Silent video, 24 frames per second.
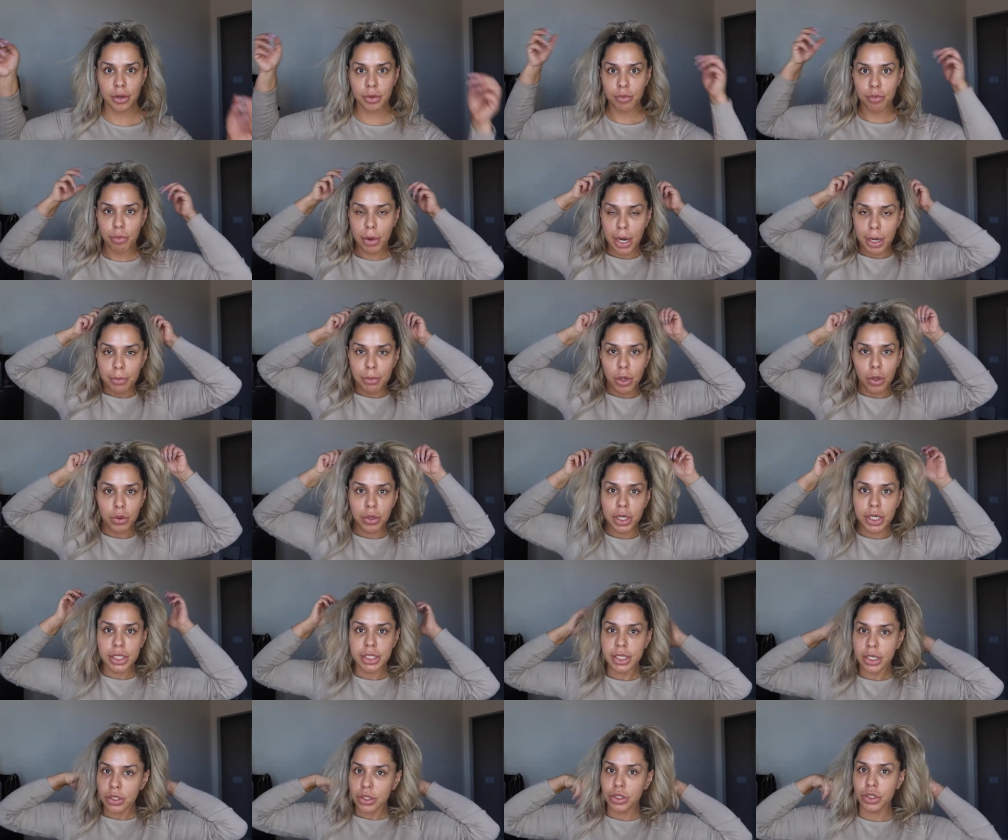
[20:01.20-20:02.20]
my
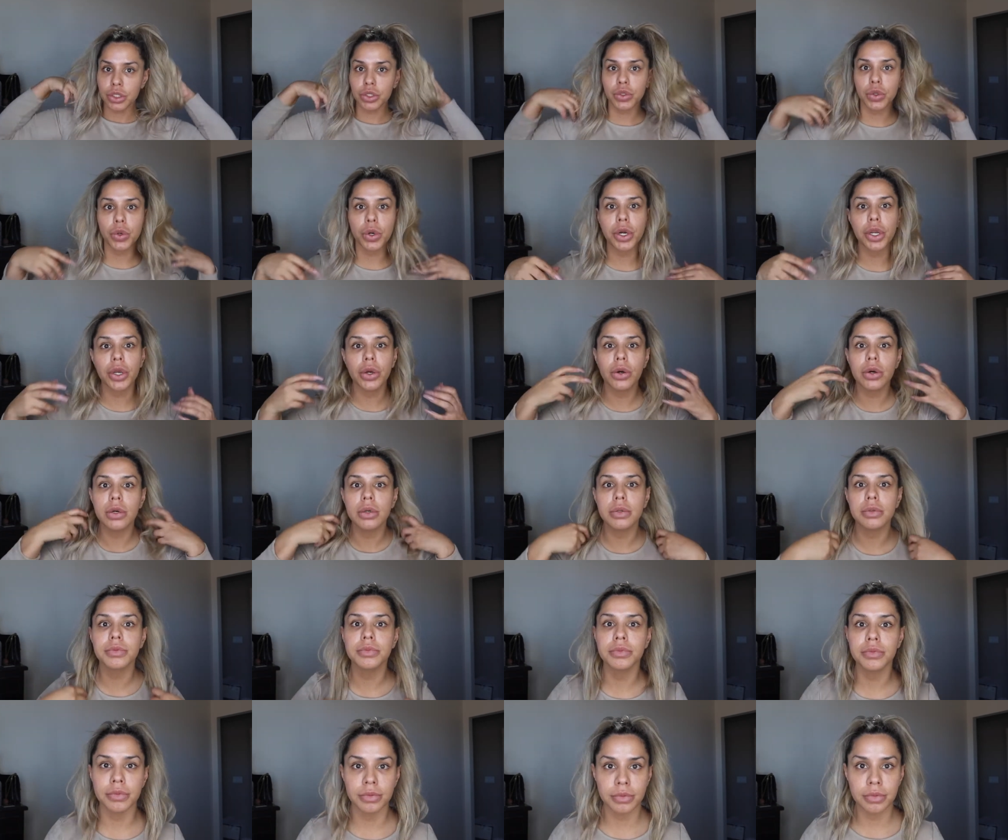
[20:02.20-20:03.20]
ponytail tutorial.
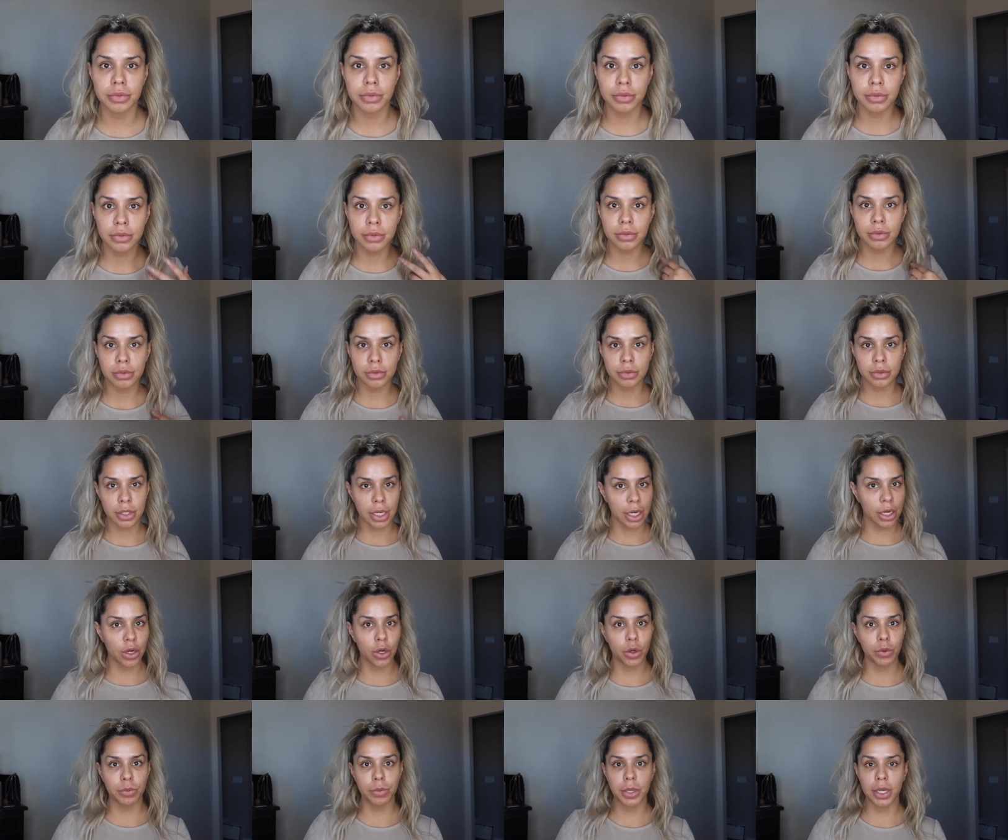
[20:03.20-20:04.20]
I
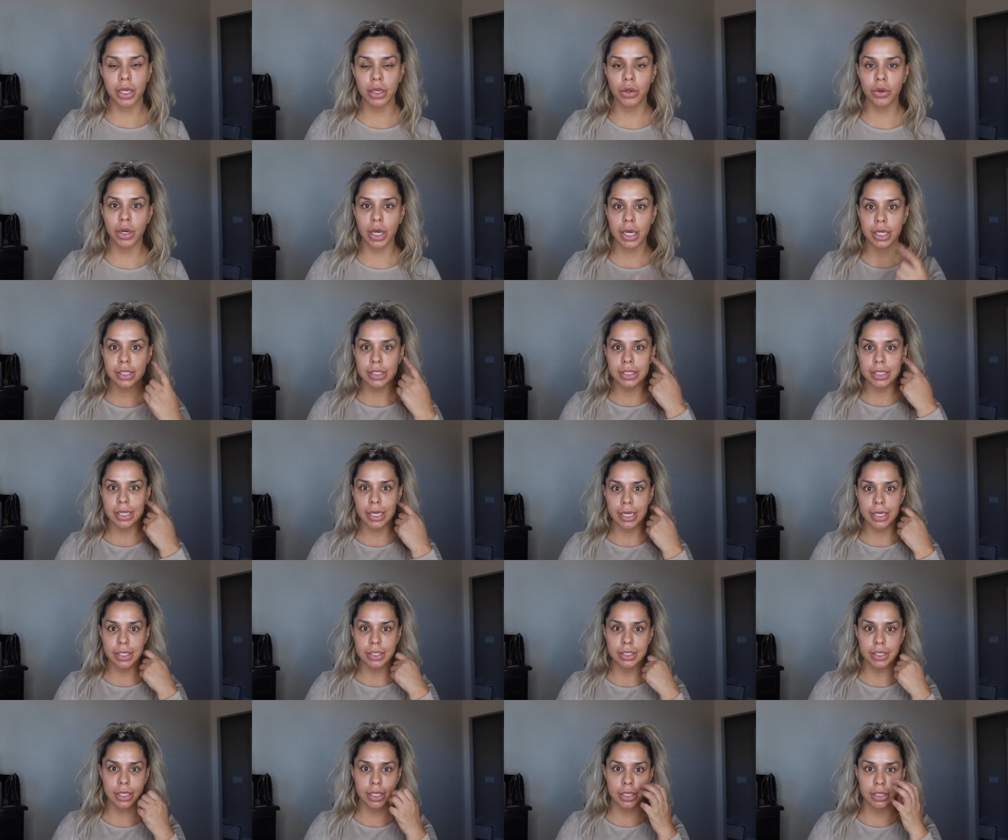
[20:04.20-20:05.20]
hope that you guys
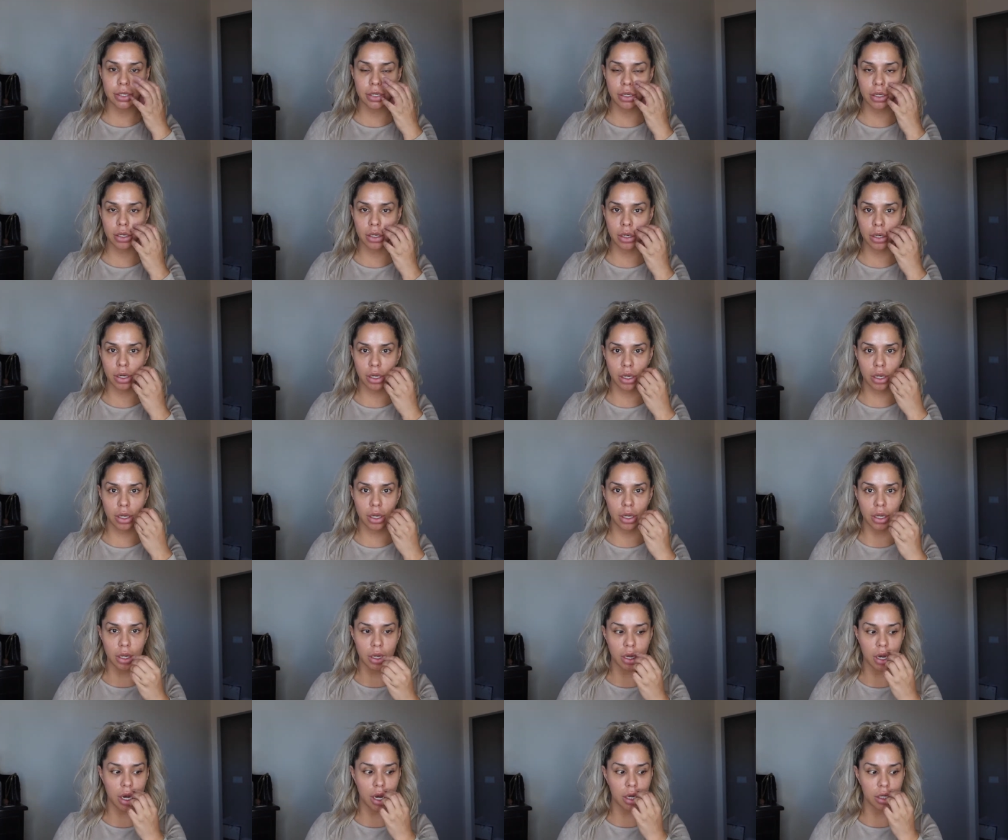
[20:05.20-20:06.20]
liked it.
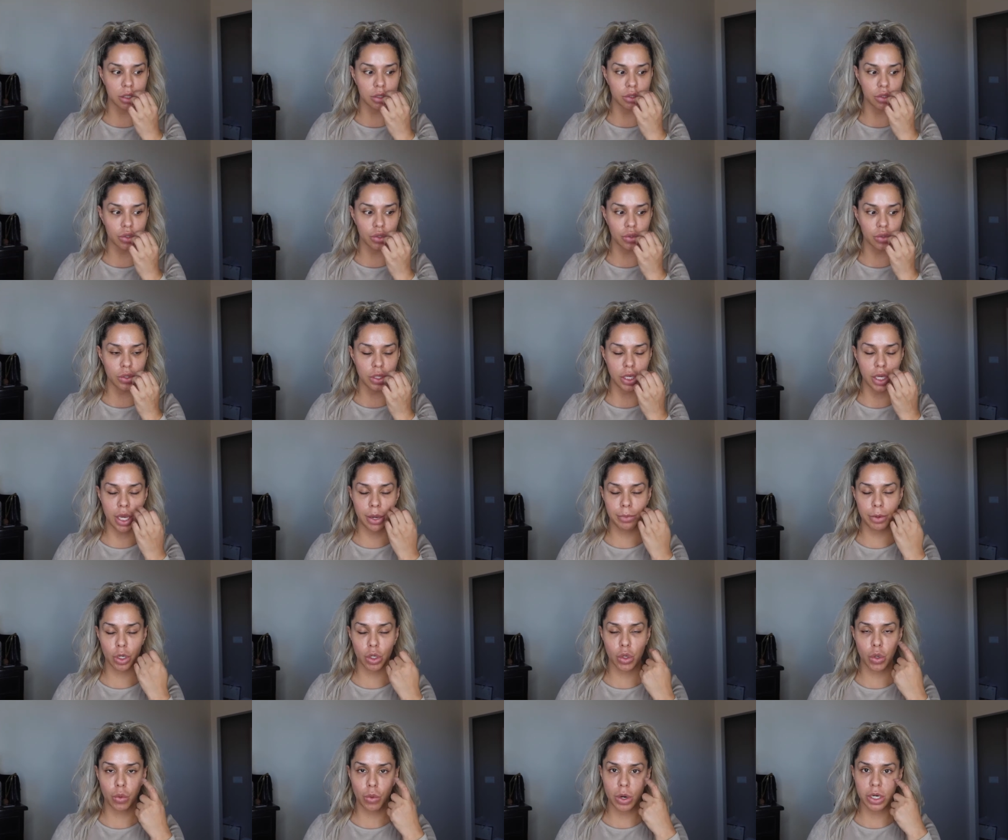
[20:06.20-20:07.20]
I'm
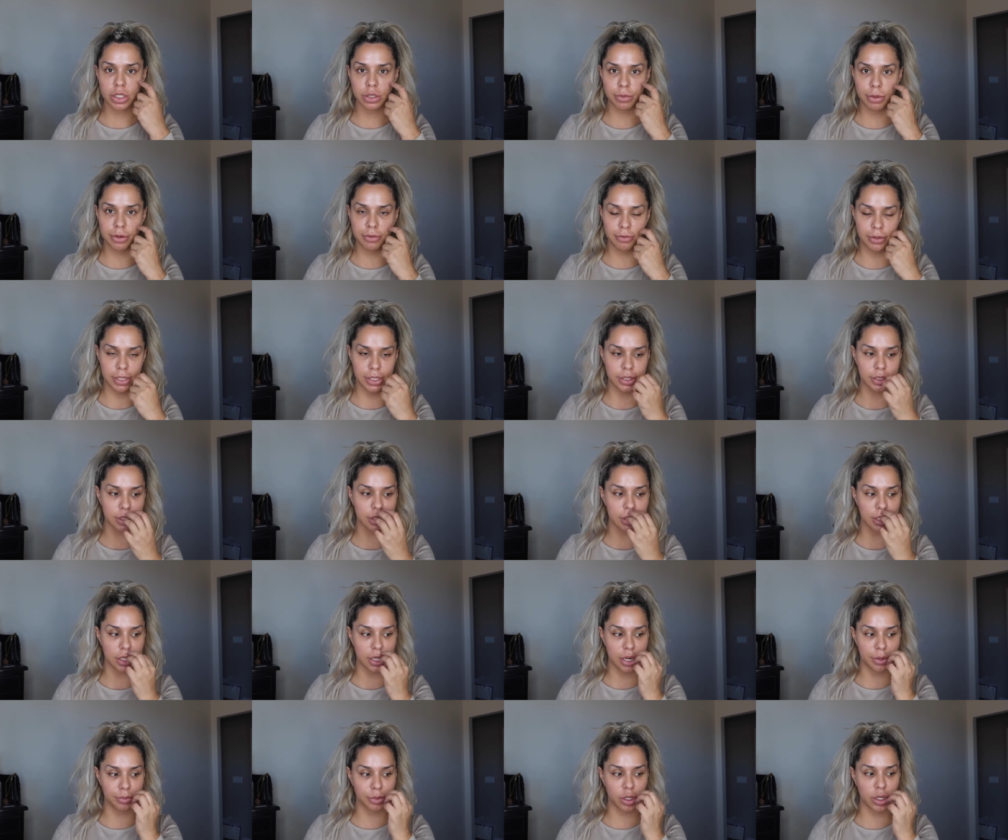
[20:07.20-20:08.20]
gonna go wash my face and
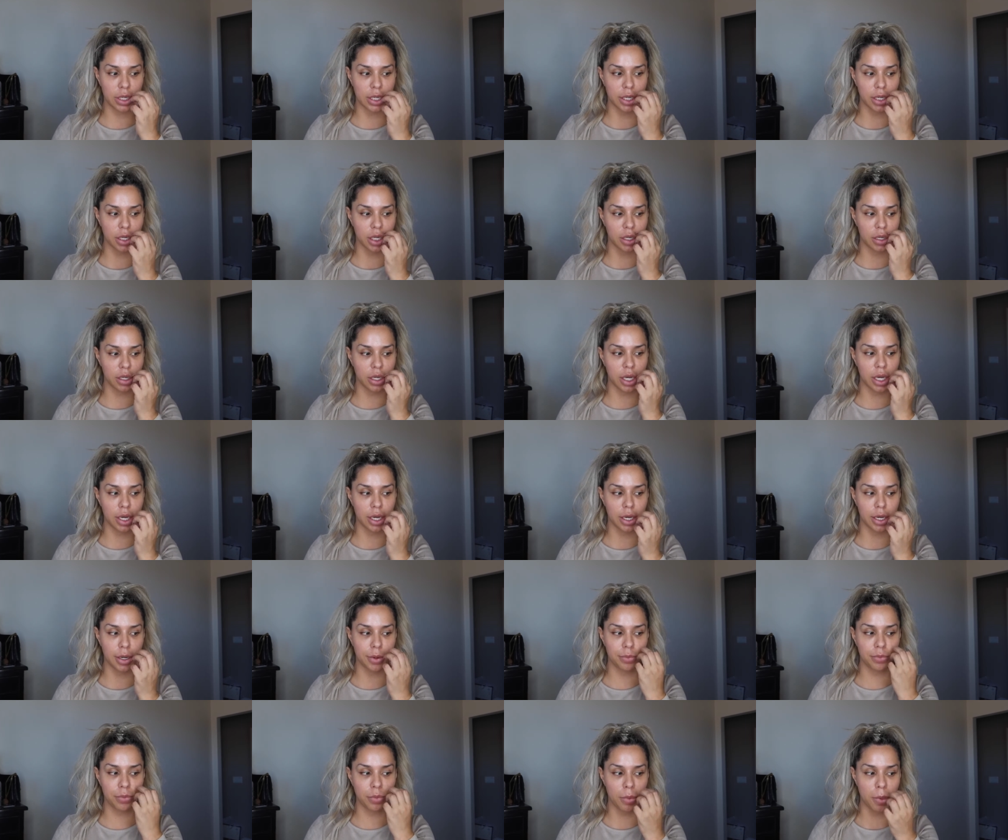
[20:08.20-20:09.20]
then I'm
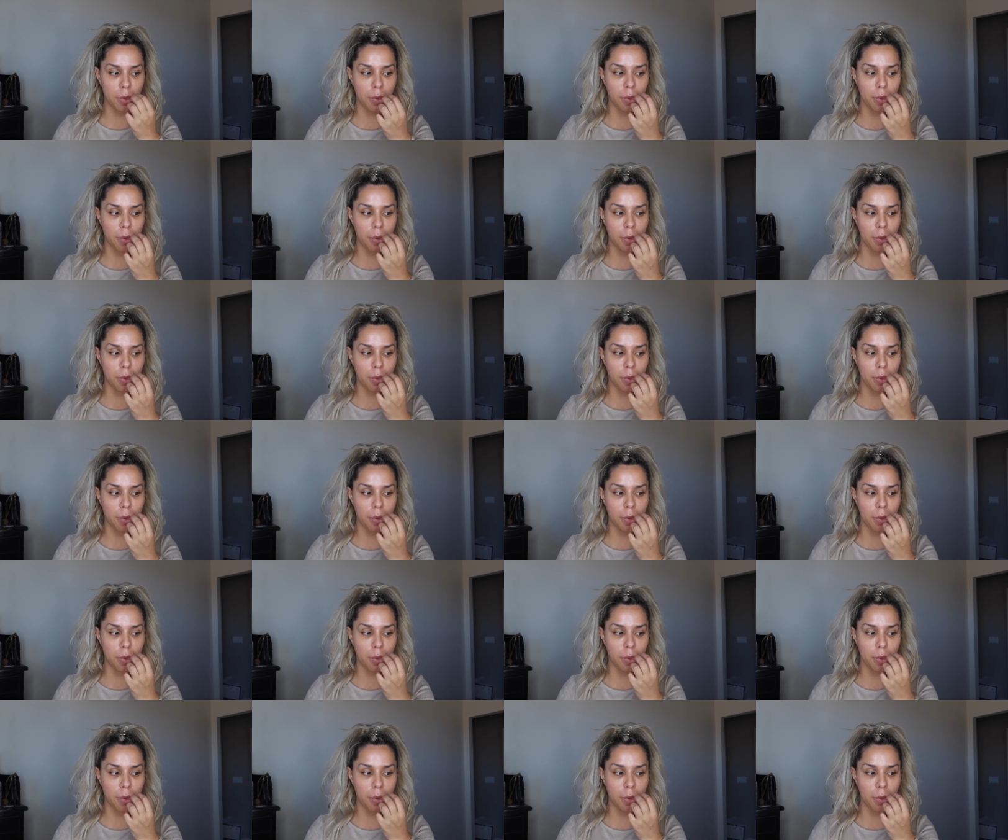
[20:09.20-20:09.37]
gonna